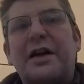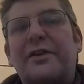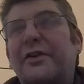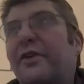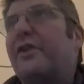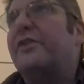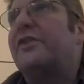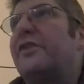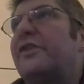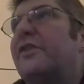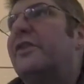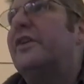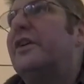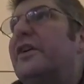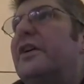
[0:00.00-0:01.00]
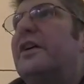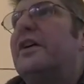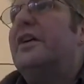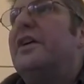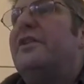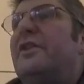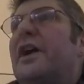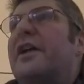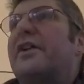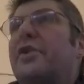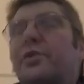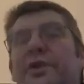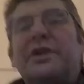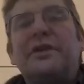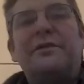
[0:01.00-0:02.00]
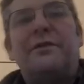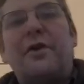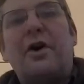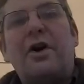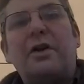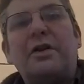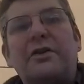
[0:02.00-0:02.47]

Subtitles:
as long as it's not a green fall.